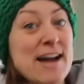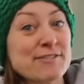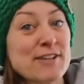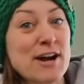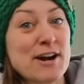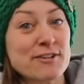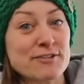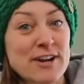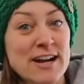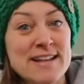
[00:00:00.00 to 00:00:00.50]

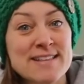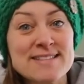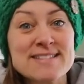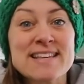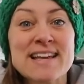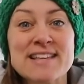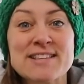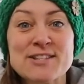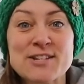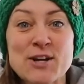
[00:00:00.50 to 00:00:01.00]
flower friends.
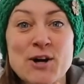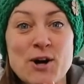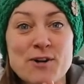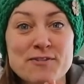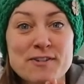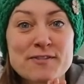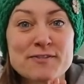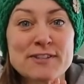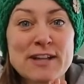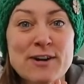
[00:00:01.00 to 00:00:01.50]
It's Nicole
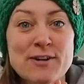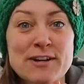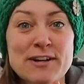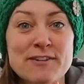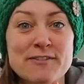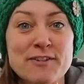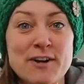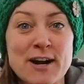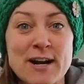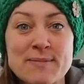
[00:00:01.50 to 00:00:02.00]
from Flower
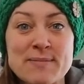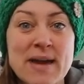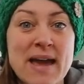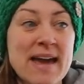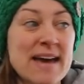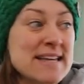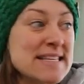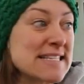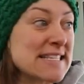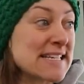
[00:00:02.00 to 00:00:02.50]
Hill Farm
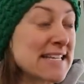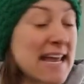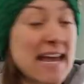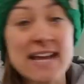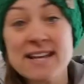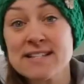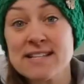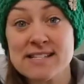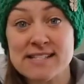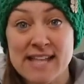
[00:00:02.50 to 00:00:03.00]
and
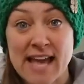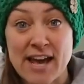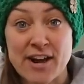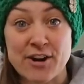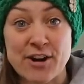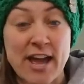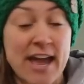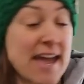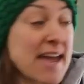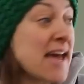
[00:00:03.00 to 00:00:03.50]
today is a
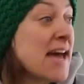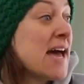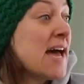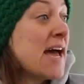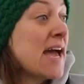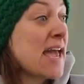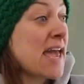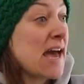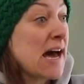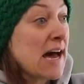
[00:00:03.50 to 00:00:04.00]
Saturday
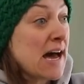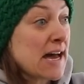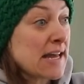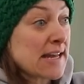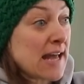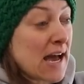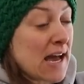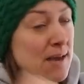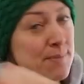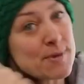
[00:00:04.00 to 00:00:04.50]

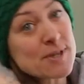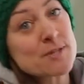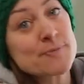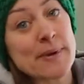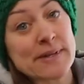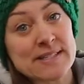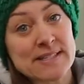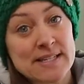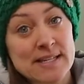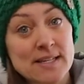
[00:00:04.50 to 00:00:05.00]
and I'm
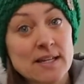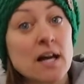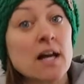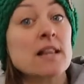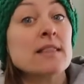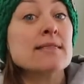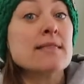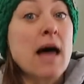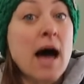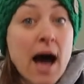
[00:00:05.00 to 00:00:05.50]
expecting
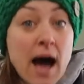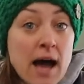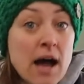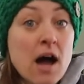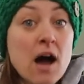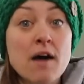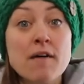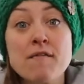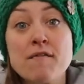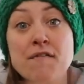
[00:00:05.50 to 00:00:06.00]
a
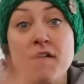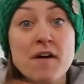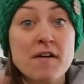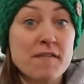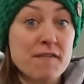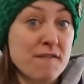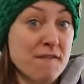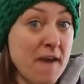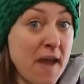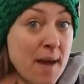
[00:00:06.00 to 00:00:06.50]
lot of
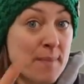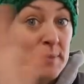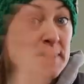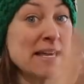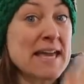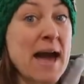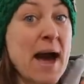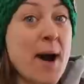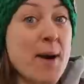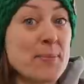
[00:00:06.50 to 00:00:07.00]

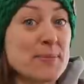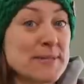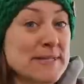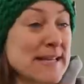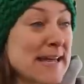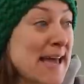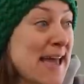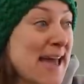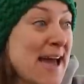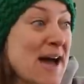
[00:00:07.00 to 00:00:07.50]
family help
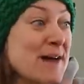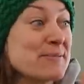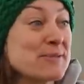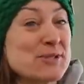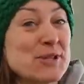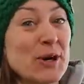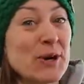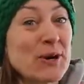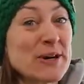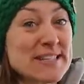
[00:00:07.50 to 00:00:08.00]
today. I'm
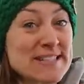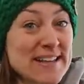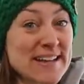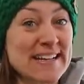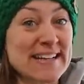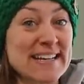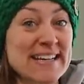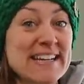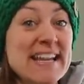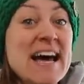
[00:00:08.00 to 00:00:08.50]
so
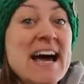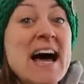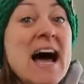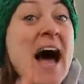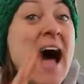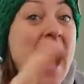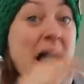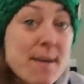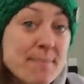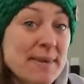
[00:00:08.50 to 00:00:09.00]
excited.
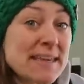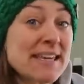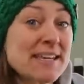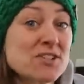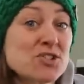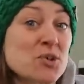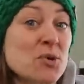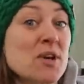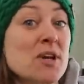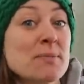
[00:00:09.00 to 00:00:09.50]
I'm
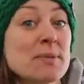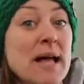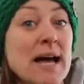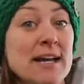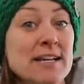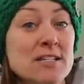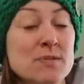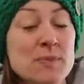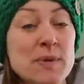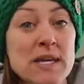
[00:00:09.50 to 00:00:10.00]
making soil
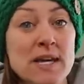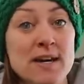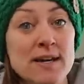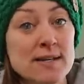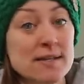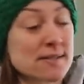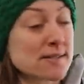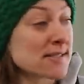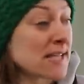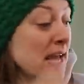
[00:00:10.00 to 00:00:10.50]
blocks
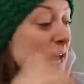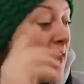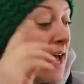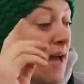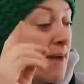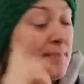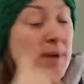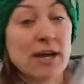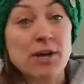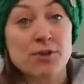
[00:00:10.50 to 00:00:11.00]
because
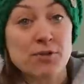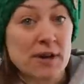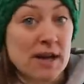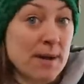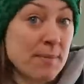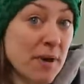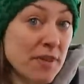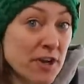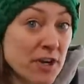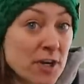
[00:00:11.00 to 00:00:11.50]
my
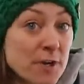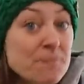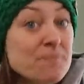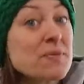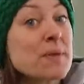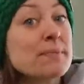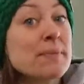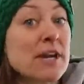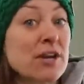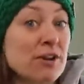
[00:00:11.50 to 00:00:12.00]
grandmother,
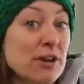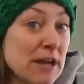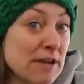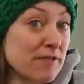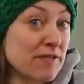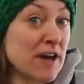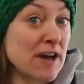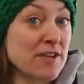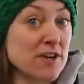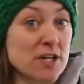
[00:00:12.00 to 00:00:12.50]
my
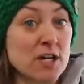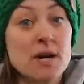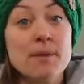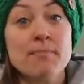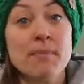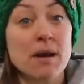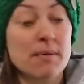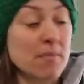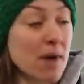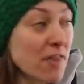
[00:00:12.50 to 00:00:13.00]
grandfather,
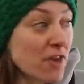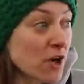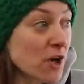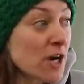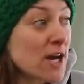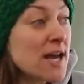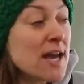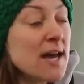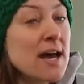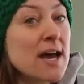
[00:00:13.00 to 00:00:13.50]
my
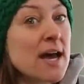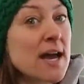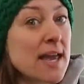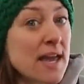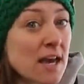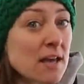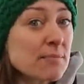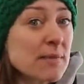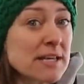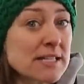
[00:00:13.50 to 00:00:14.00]
mother,
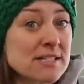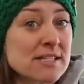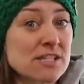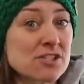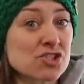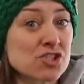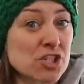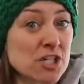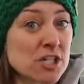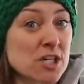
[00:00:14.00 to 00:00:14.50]
and my
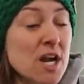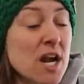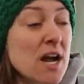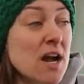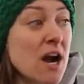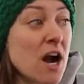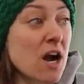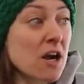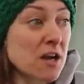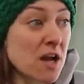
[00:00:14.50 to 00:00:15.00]
sister
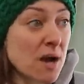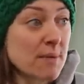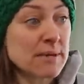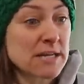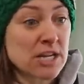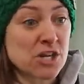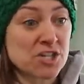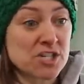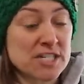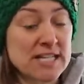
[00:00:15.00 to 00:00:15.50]
are
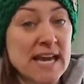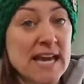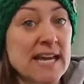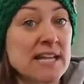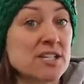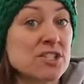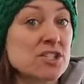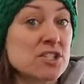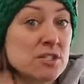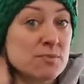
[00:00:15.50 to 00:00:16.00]
coming here
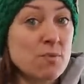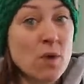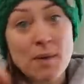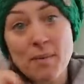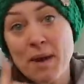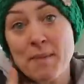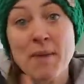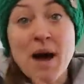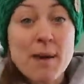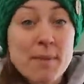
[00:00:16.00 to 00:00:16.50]
today. Well,
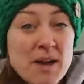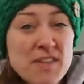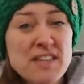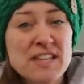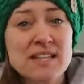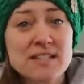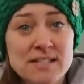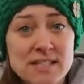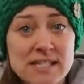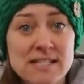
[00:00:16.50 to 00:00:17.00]
my mom I
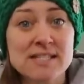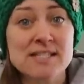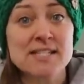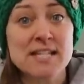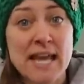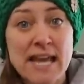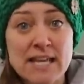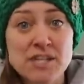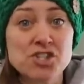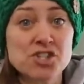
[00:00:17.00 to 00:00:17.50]
think is gonna
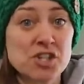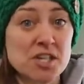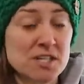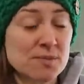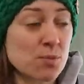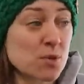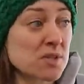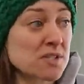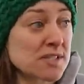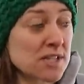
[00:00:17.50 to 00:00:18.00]
stay and she
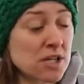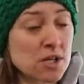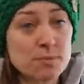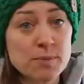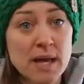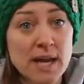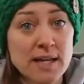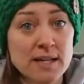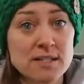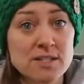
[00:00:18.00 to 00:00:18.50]
has more cinder
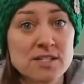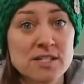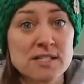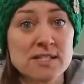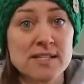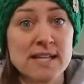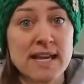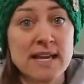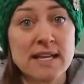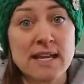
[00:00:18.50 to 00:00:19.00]
blocks to
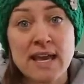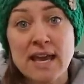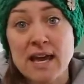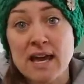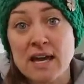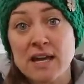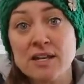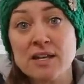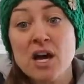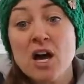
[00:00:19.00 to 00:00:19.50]
stain
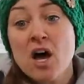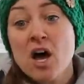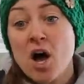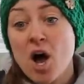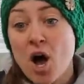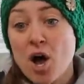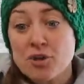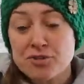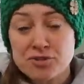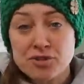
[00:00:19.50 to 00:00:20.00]
and
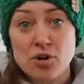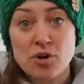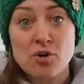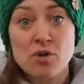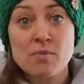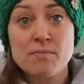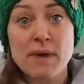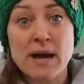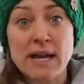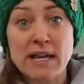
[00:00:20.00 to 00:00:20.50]

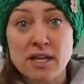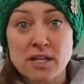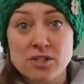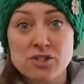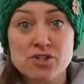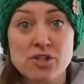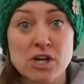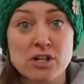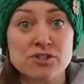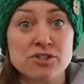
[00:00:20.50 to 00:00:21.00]
also my
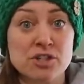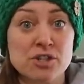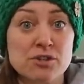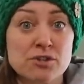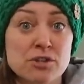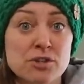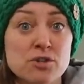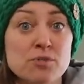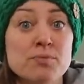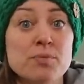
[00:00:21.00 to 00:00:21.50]
construction
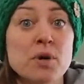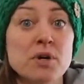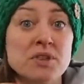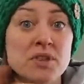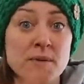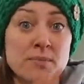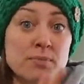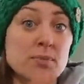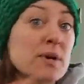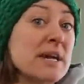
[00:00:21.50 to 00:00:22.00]
crew
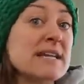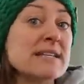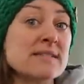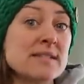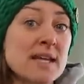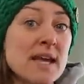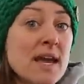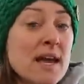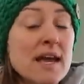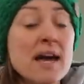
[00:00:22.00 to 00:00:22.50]
put the
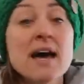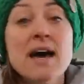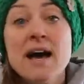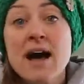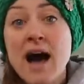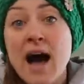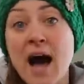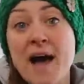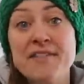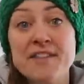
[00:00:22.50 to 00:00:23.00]
bracing
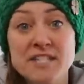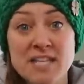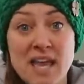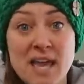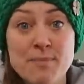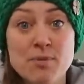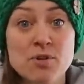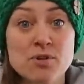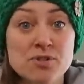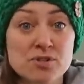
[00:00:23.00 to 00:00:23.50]
on the
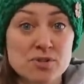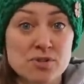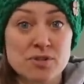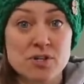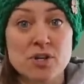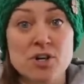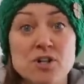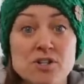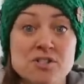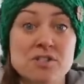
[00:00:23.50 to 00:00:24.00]
tables so
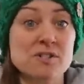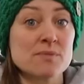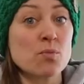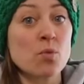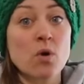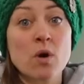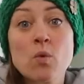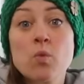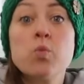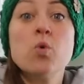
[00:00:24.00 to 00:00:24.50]
there is some
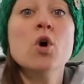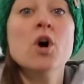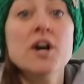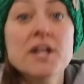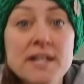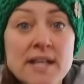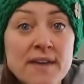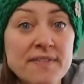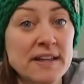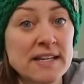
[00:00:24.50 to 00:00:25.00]
more
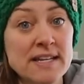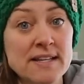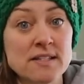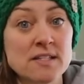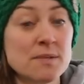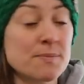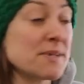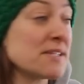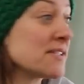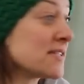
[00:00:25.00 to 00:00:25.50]
wood that
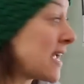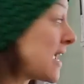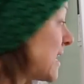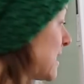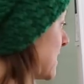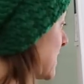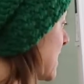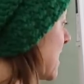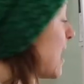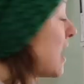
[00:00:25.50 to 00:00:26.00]
needs to be
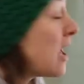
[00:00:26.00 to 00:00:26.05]
stained